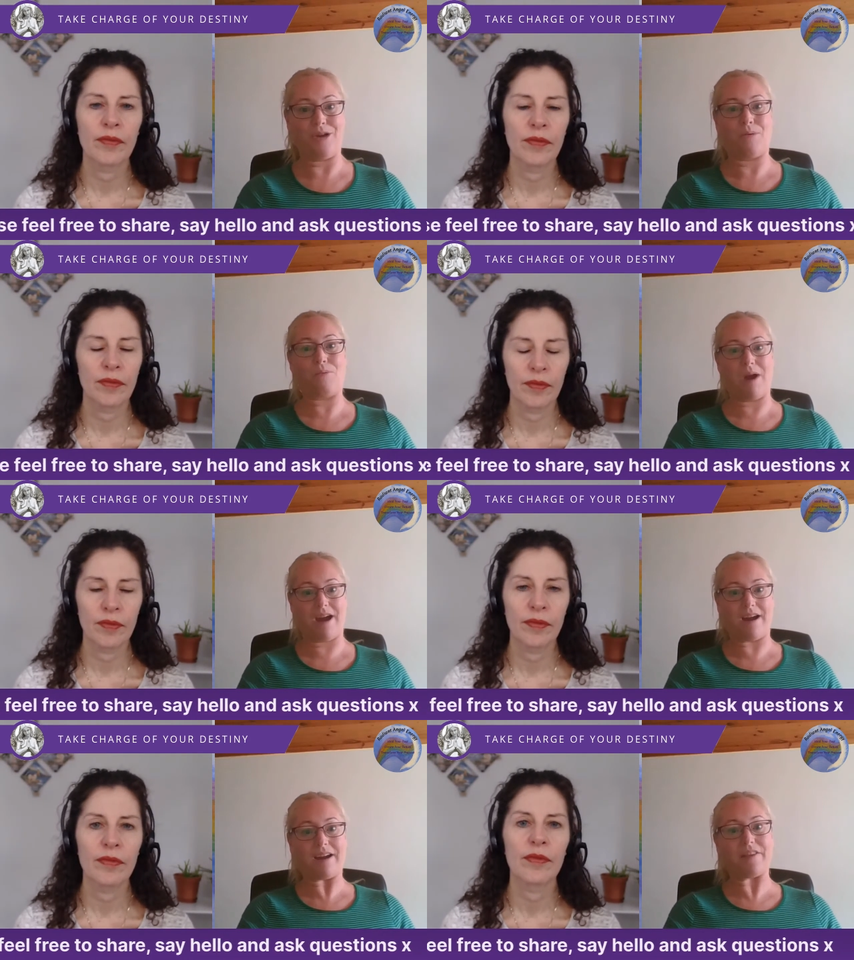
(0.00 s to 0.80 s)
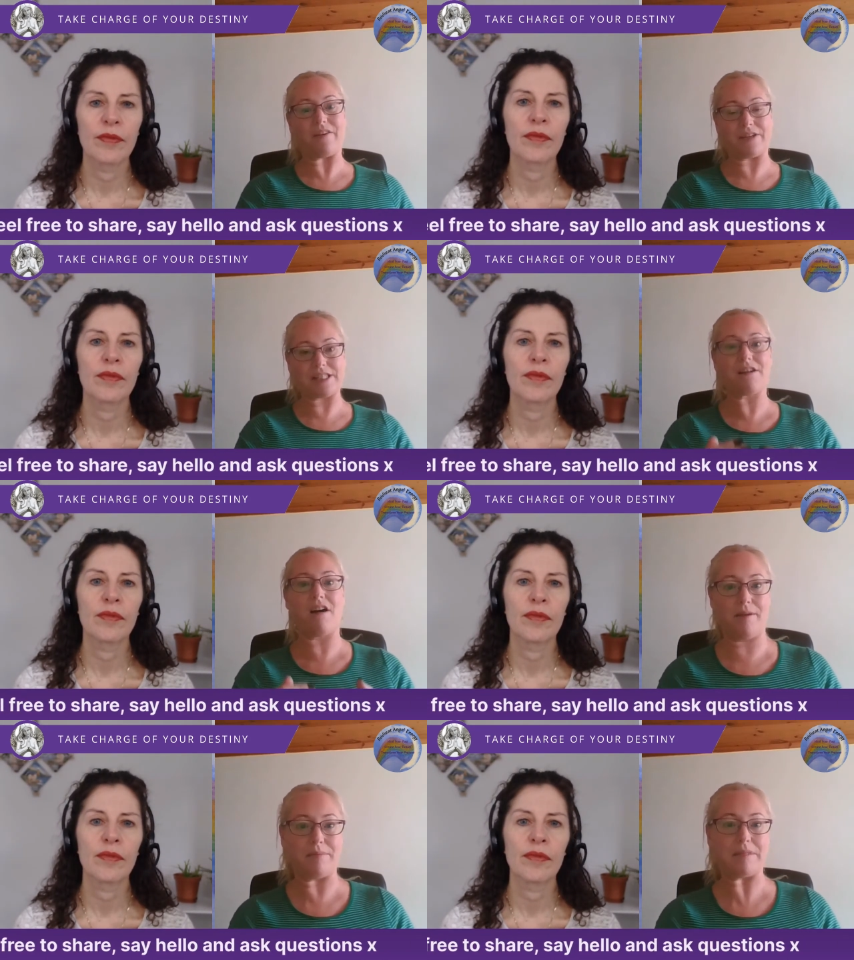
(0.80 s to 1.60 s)
Speaker 1: where there is
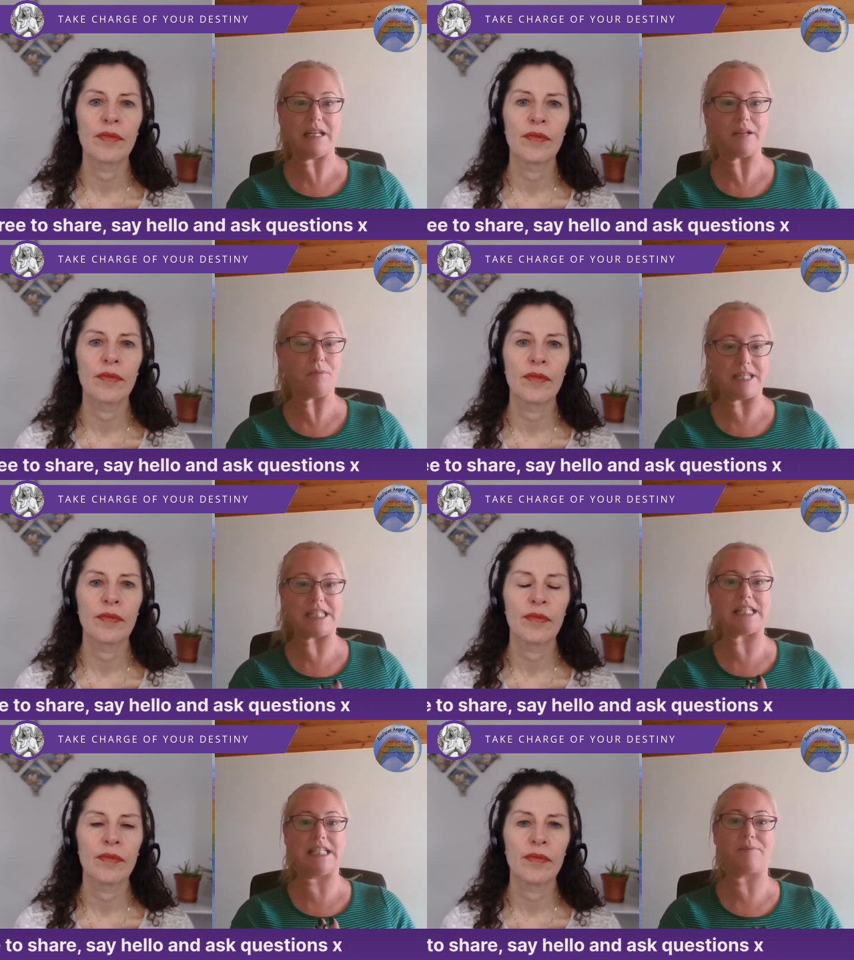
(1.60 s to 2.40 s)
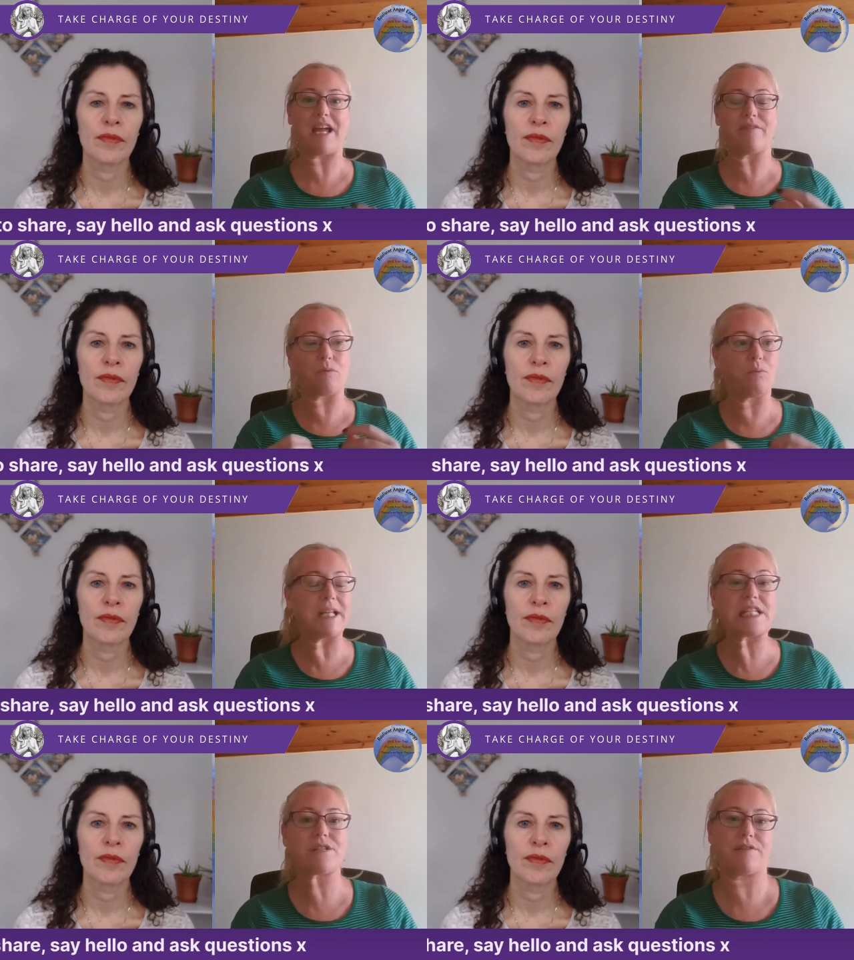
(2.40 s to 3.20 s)
times like we still have, we have a
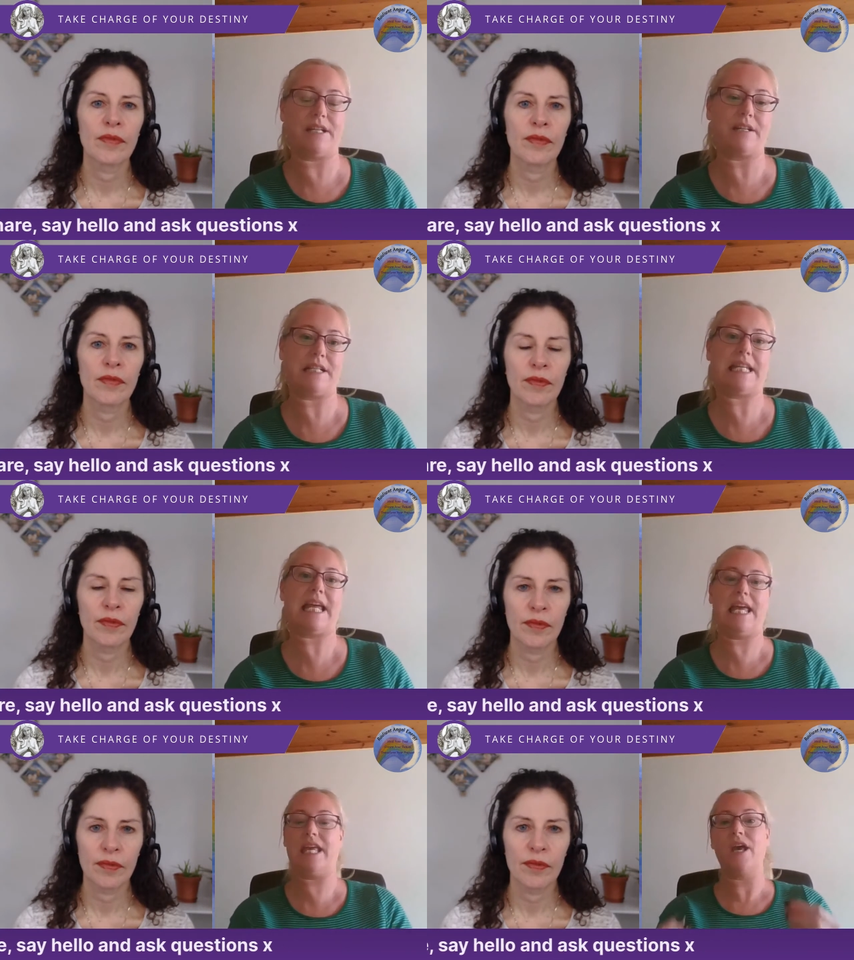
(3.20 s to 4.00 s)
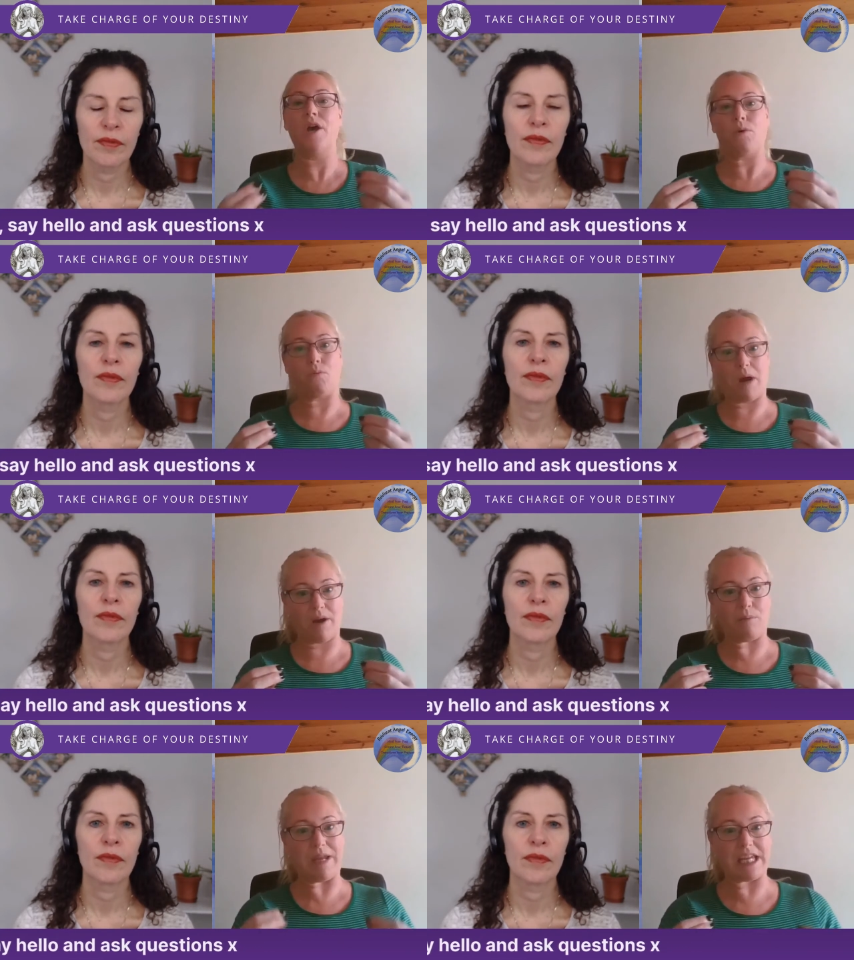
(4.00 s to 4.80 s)
winter in our day
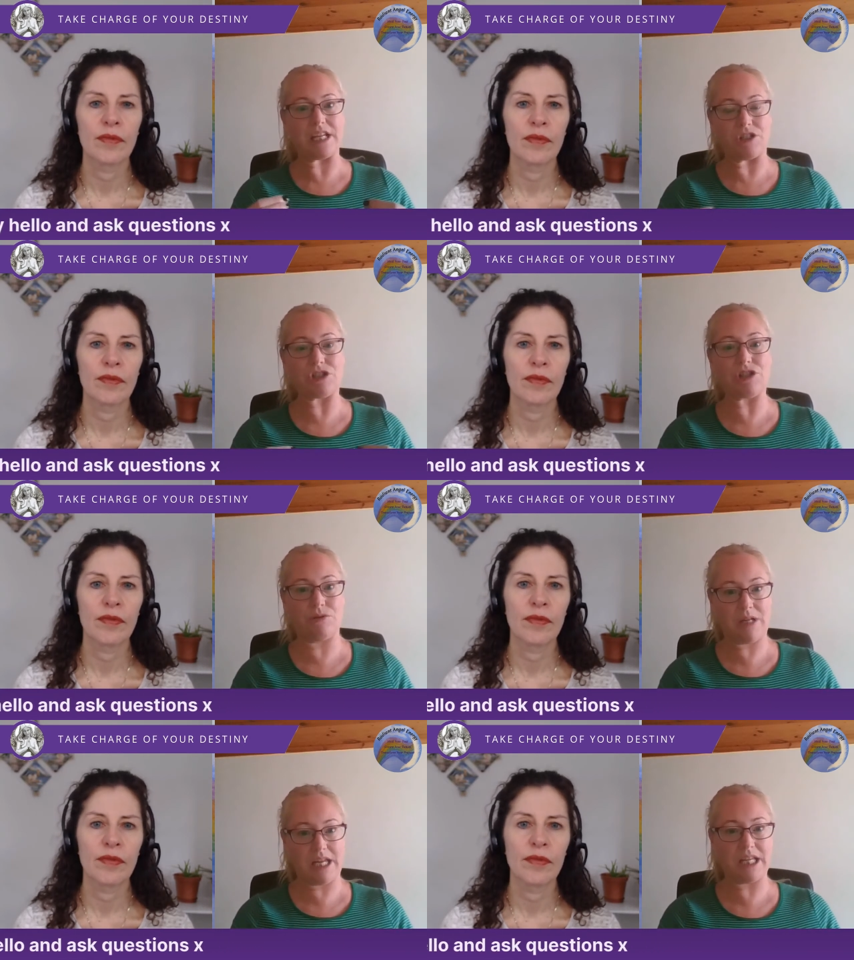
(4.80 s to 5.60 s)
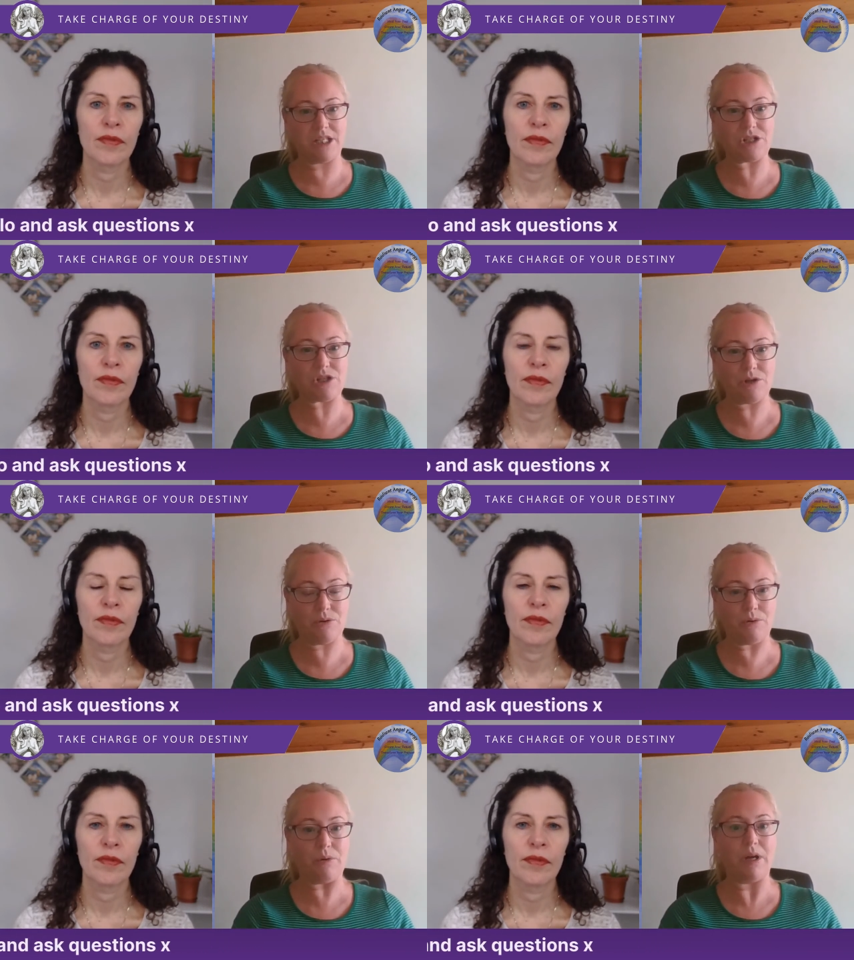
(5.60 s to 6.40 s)
where we can tune
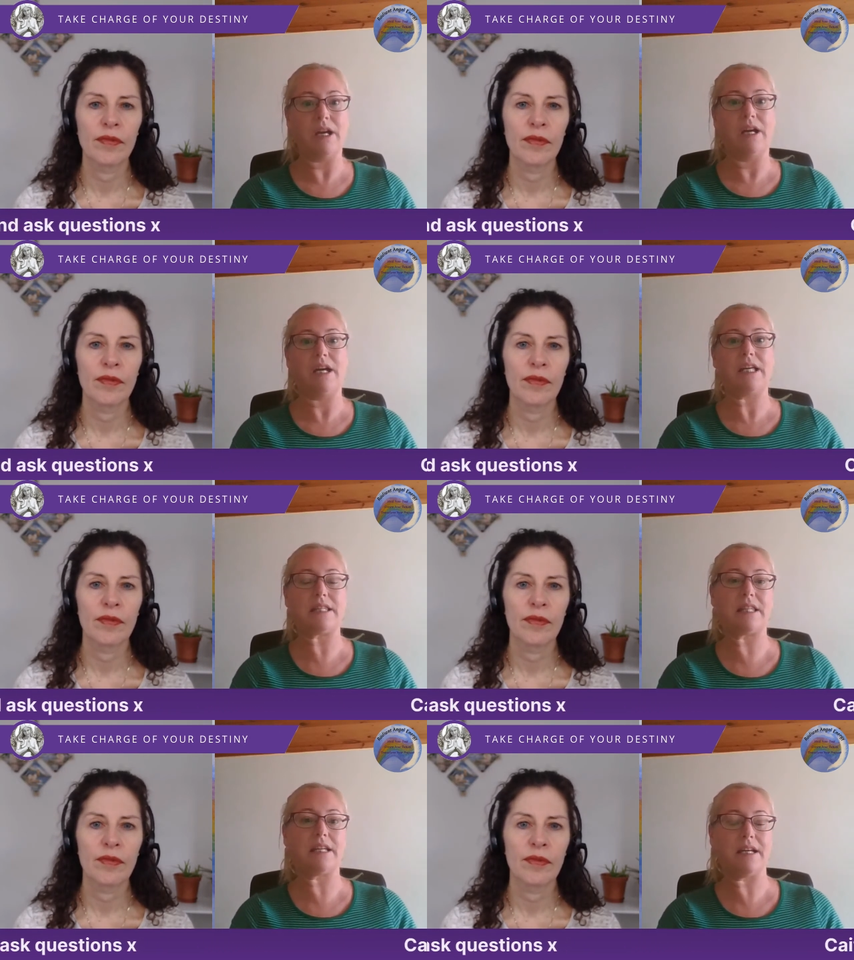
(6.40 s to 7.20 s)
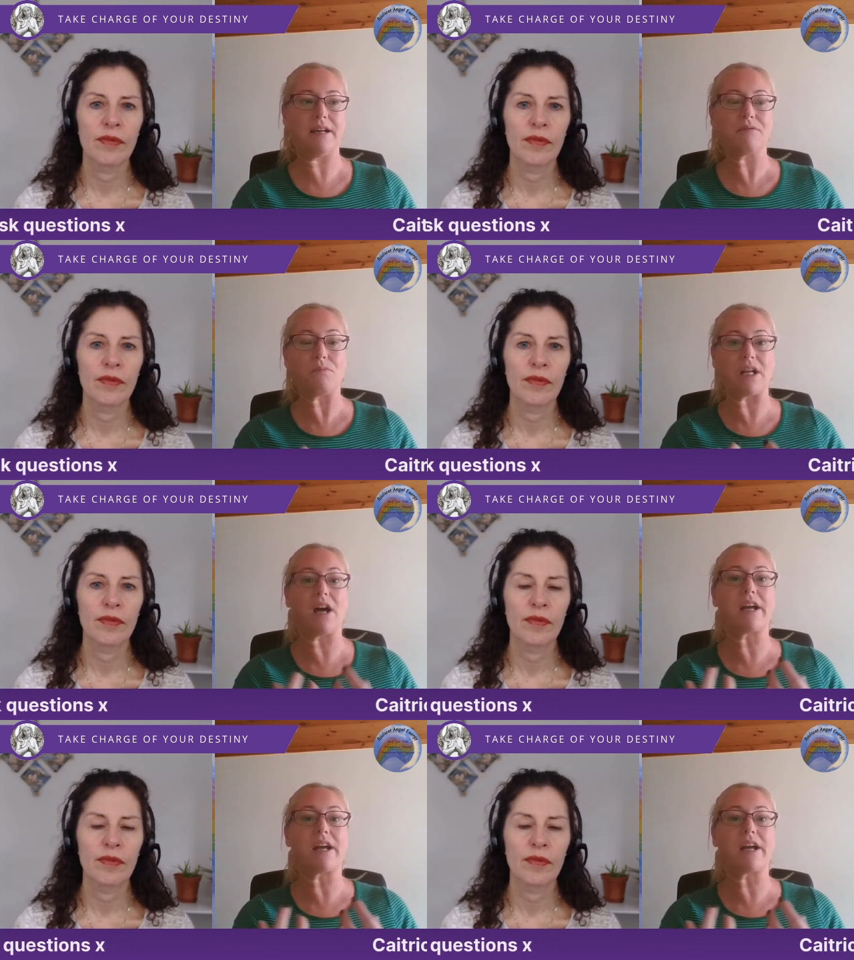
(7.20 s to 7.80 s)
into the what I